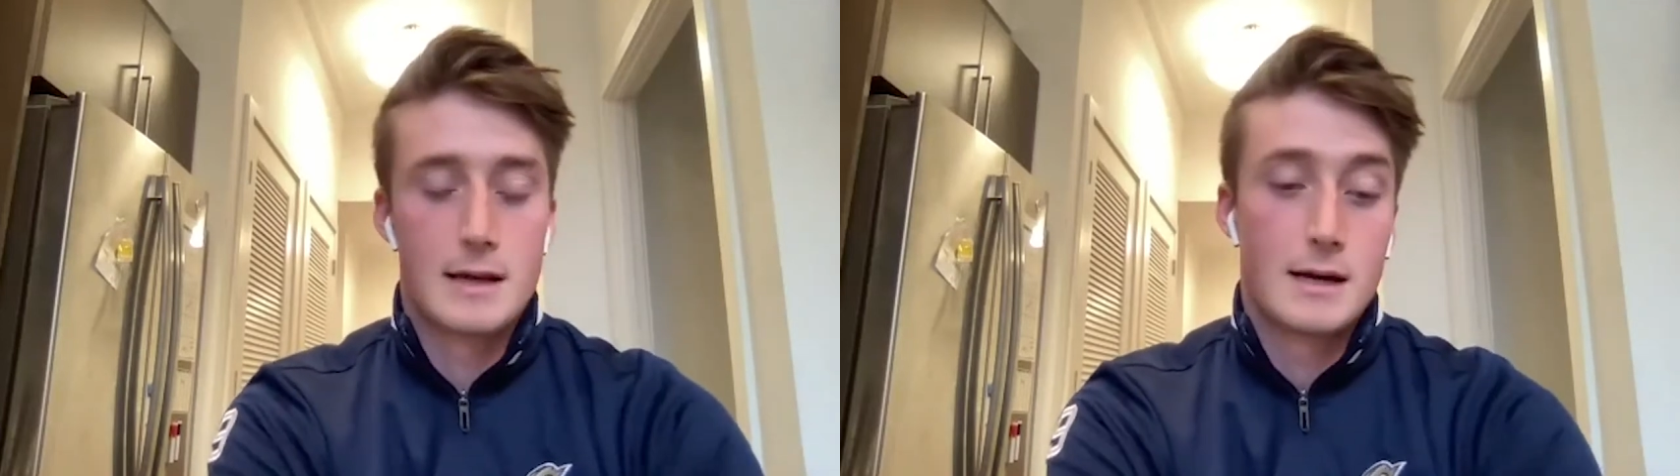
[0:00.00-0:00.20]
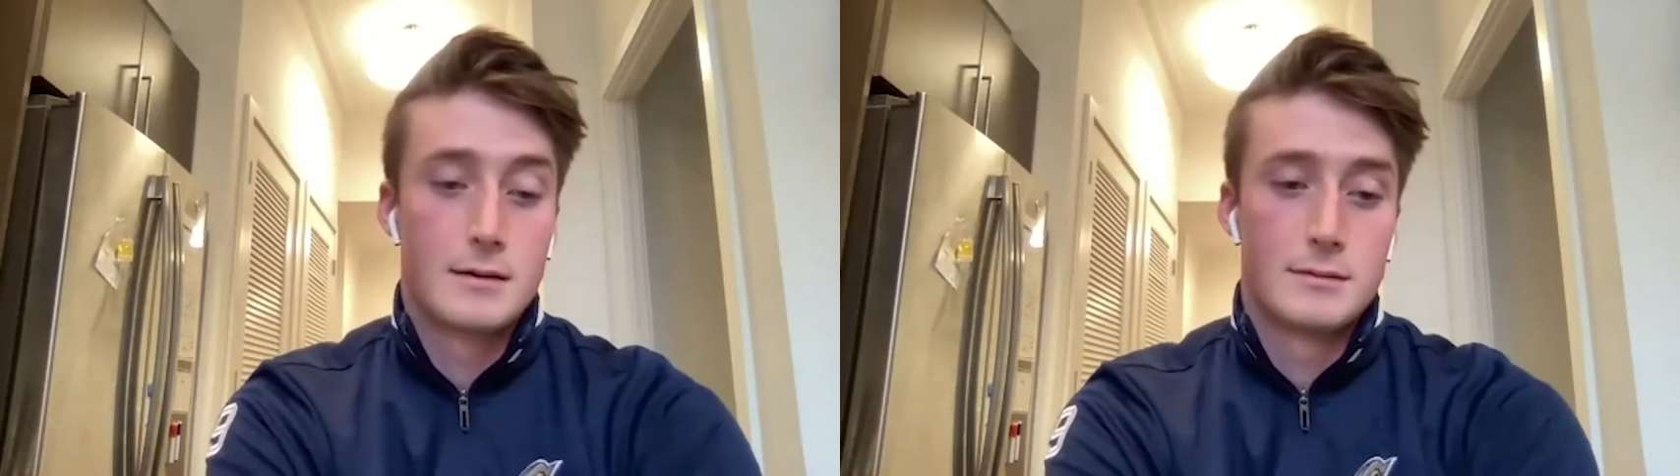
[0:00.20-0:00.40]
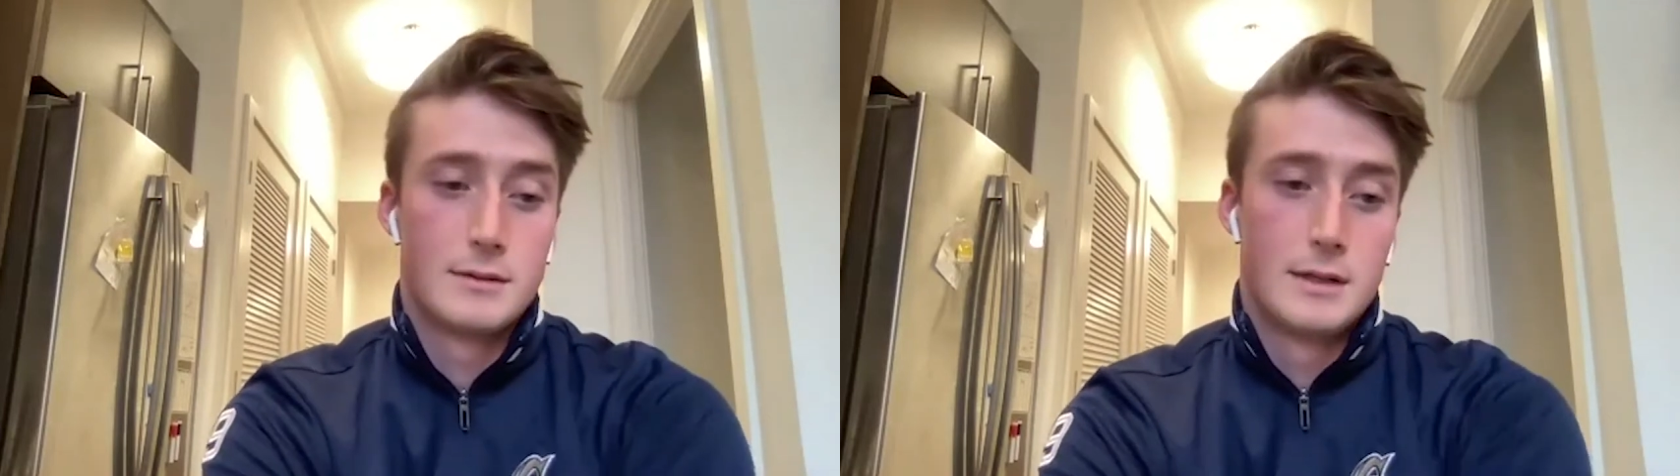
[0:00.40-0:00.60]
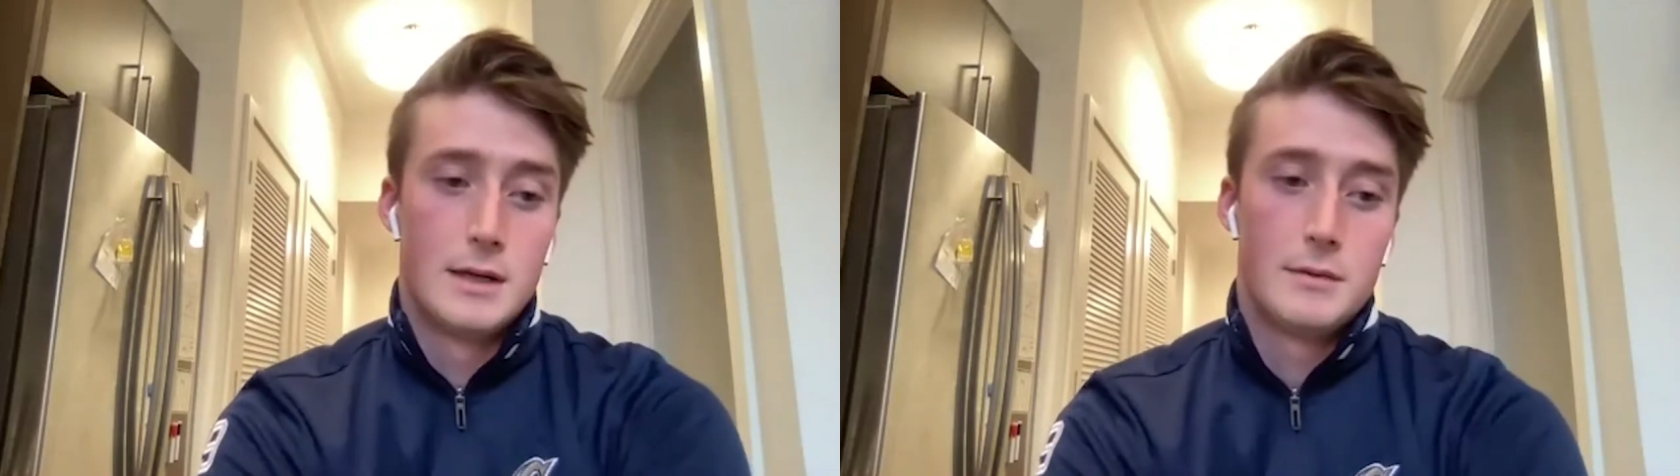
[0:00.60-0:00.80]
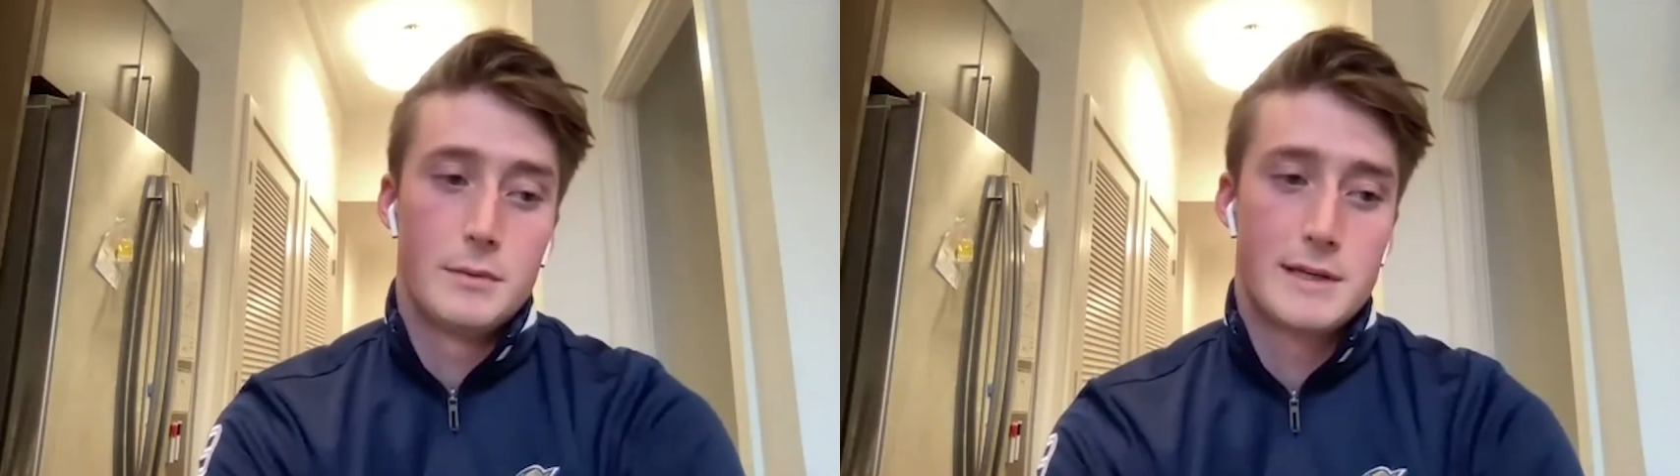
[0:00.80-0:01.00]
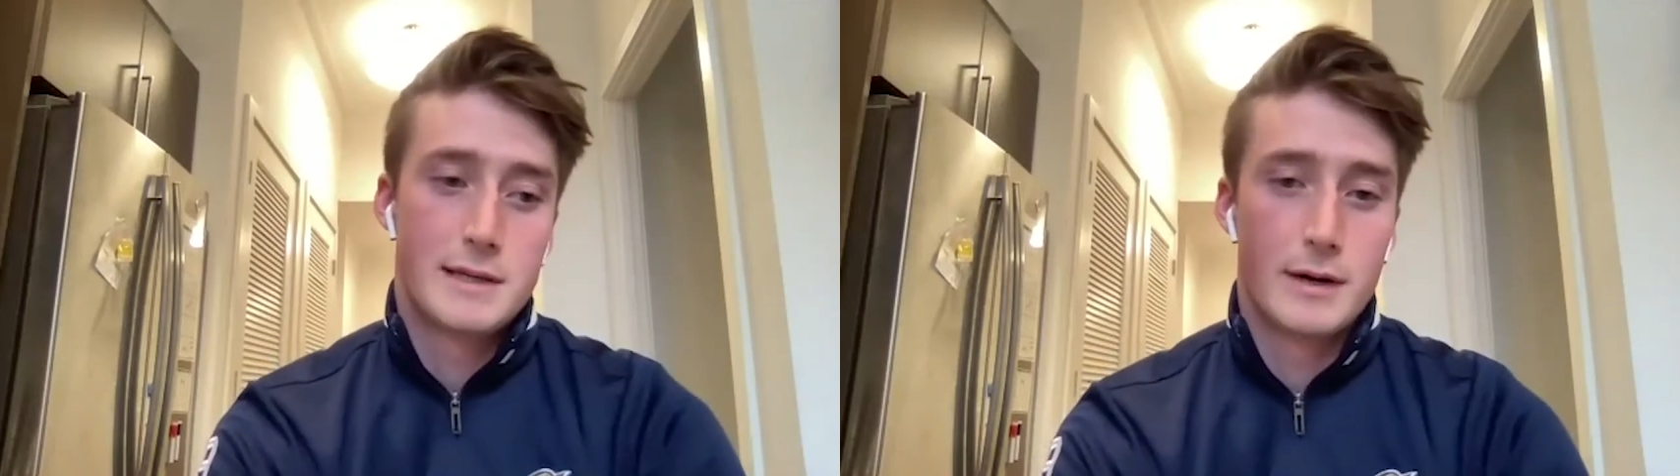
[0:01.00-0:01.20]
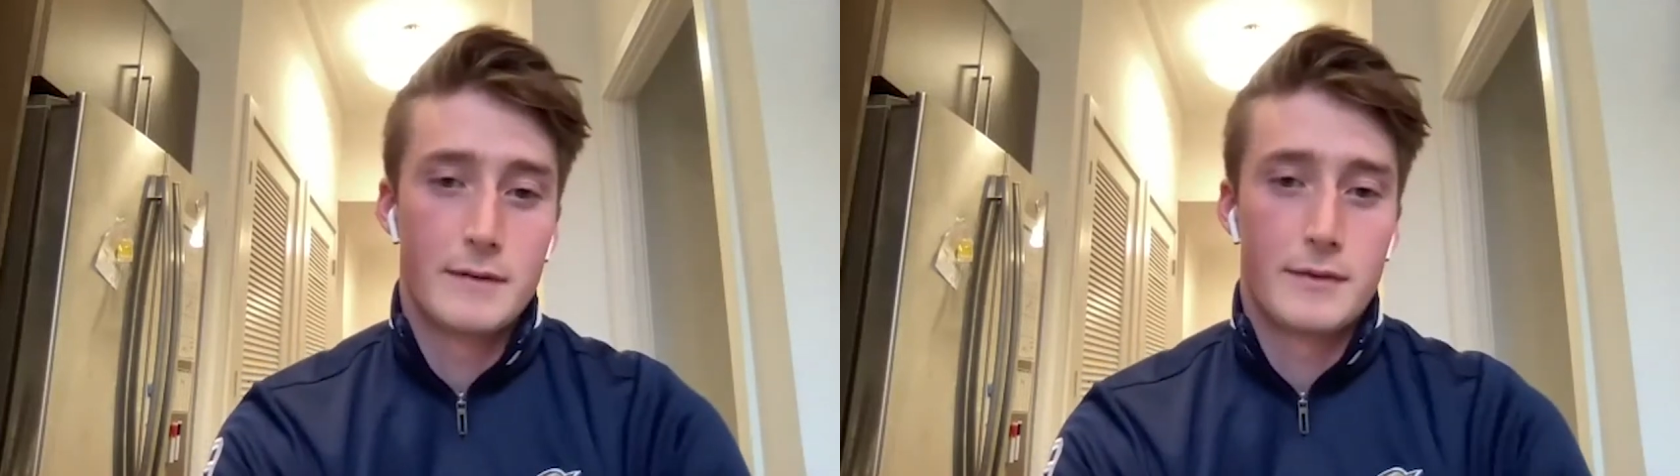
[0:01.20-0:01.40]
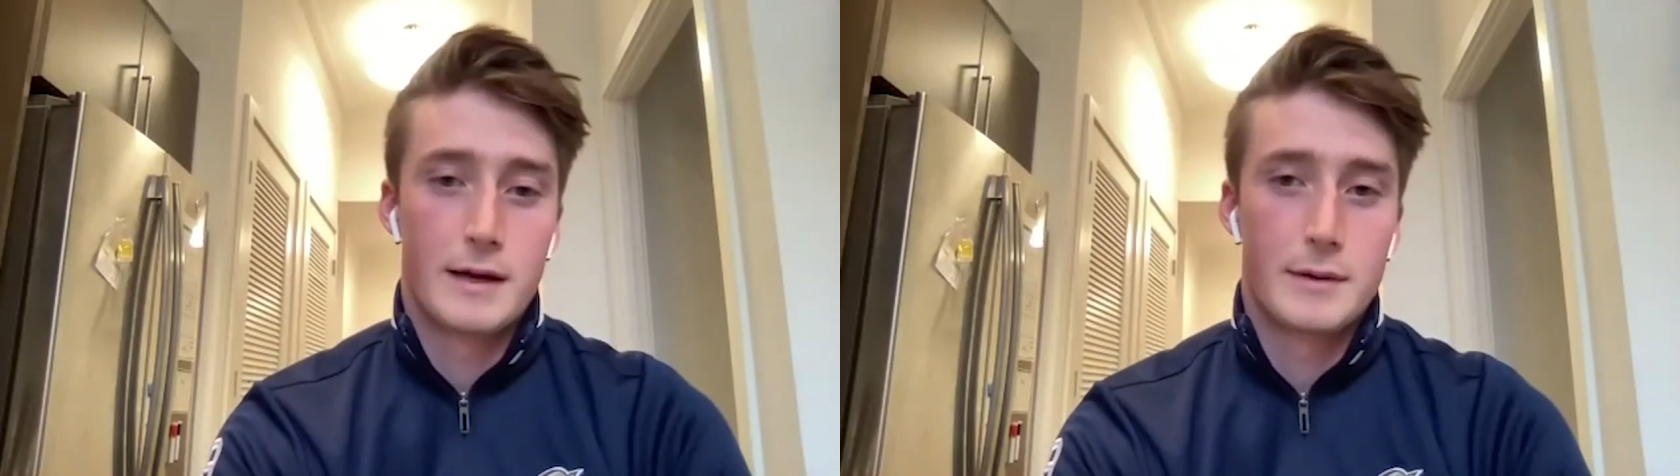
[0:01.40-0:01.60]
now we still
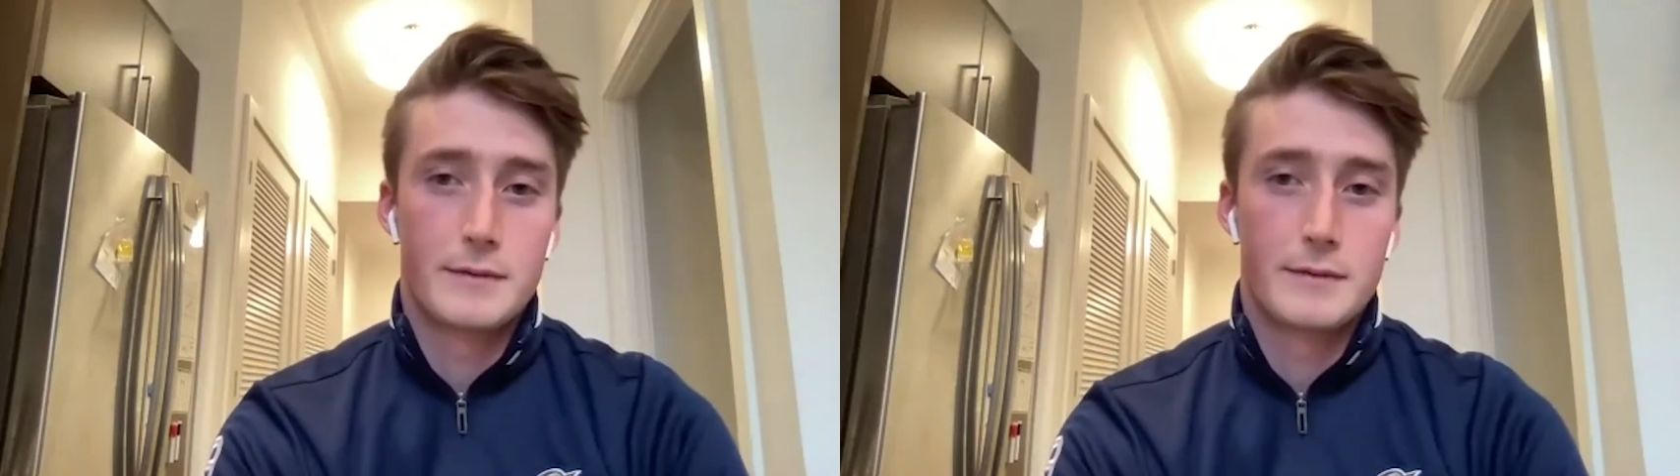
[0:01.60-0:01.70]
have that.